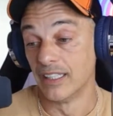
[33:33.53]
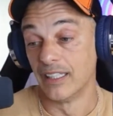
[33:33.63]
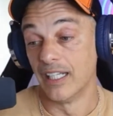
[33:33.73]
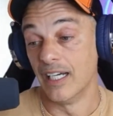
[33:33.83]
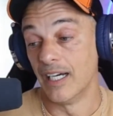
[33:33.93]

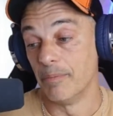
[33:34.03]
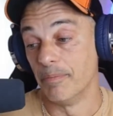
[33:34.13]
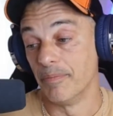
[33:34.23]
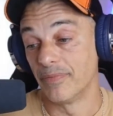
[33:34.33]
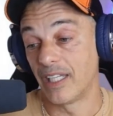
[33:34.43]

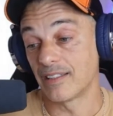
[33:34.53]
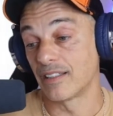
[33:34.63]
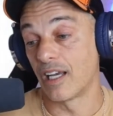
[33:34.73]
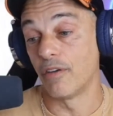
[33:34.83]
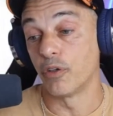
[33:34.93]
doesn't
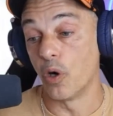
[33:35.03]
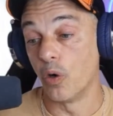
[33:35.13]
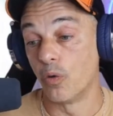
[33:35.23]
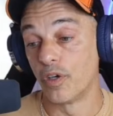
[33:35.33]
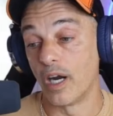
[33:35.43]
cover
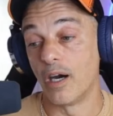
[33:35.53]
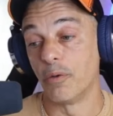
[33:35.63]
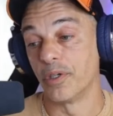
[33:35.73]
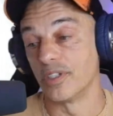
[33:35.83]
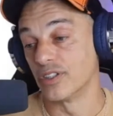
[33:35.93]
over
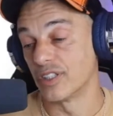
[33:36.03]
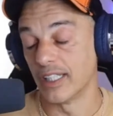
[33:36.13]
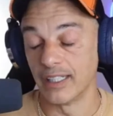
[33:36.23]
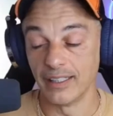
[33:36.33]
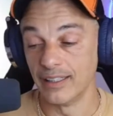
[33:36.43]
hours,
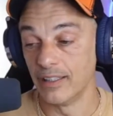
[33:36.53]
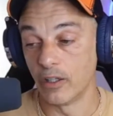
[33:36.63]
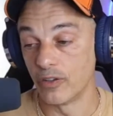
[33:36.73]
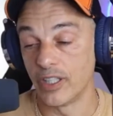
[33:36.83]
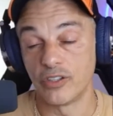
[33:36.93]
and, you
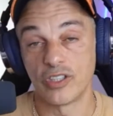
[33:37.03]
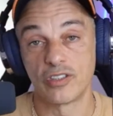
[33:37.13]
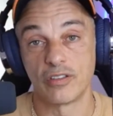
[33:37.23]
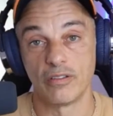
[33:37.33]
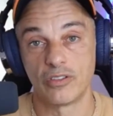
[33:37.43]
know, they're
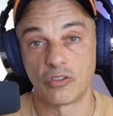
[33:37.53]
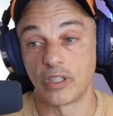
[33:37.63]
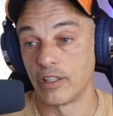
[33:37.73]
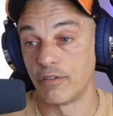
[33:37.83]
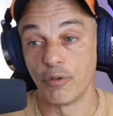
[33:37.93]
just
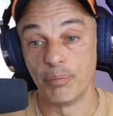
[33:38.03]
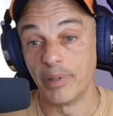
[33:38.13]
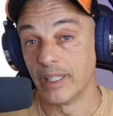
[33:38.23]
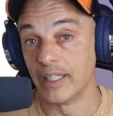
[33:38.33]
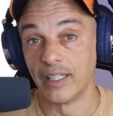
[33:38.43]
strictly
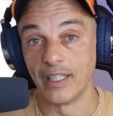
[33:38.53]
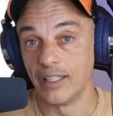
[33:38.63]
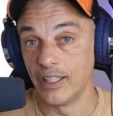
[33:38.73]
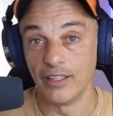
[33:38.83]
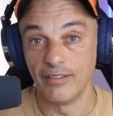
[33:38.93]
forbidden, and
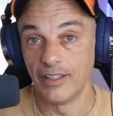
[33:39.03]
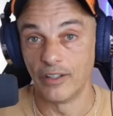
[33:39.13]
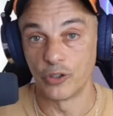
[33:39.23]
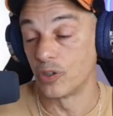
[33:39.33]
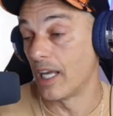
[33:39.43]
they, you
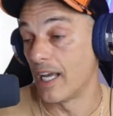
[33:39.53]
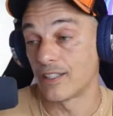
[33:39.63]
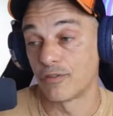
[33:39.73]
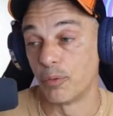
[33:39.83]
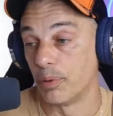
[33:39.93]
know, should
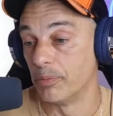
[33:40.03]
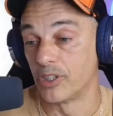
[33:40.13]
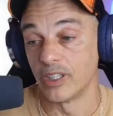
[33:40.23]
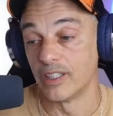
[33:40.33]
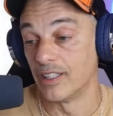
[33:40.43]
ask for
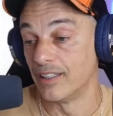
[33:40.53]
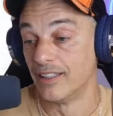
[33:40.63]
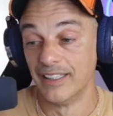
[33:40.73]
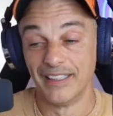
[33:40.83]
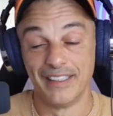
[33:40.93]
permission. And then,
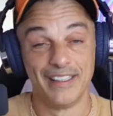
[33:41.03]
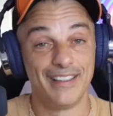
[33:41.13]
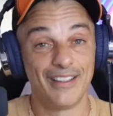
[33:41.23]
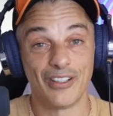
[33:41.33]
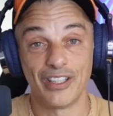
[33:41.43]

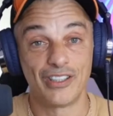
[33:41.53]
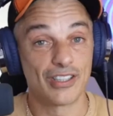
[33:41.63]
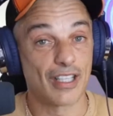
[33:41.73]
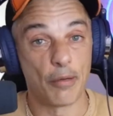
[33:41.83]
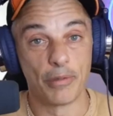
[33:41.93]
you know, they
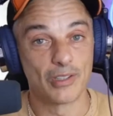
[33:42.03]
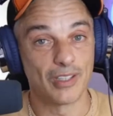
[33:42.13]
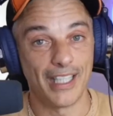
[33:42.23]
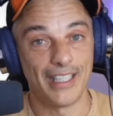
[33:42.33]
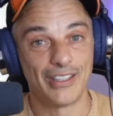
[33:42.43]
just come on
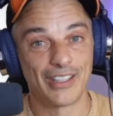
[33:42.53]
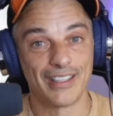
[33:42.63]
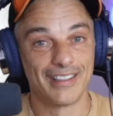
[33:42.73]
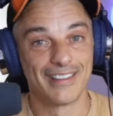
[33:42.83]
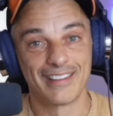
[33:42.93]
stage
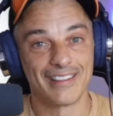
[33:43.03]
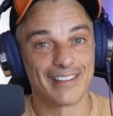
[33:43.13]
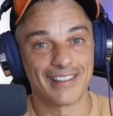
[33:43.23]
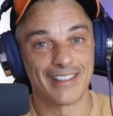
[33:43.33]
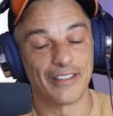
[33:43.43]
and
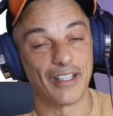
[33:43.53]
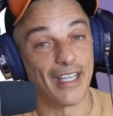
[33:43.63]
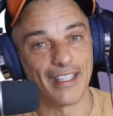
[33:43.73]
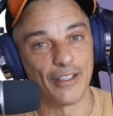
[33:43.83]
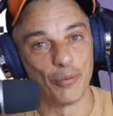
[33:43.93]
they tell you,
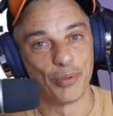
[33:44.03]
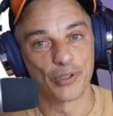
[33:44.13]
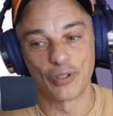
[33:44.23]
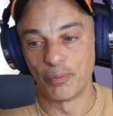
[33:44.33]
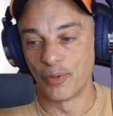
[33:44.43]
hey, can you push
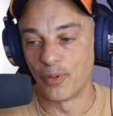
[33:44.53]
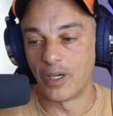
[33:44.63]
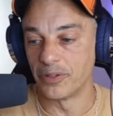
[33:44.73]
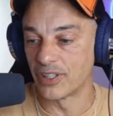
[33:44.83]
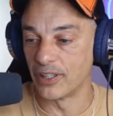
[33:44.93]
some
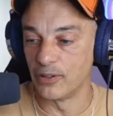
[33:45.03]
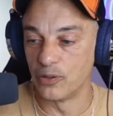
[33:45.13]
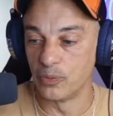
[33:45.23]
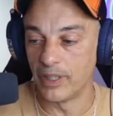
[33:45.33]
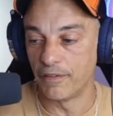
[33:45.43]
more hours?
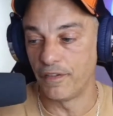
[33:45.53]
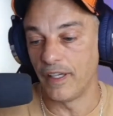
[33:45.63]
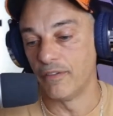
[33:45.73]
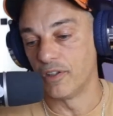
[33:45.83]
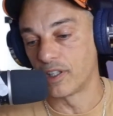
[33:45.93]
Can you do me a
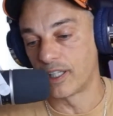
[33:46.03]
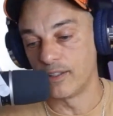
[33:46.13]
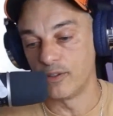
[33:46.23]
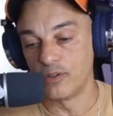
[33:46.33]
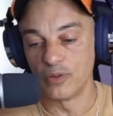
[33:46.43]
favor?
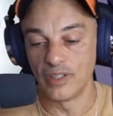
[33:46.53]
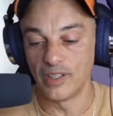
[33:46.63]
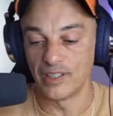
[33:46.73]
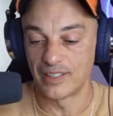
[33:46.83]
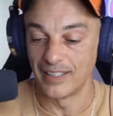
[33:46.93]
Can you do
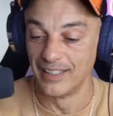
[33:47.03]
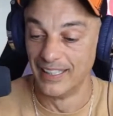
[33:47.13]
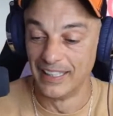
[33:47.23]
this? And,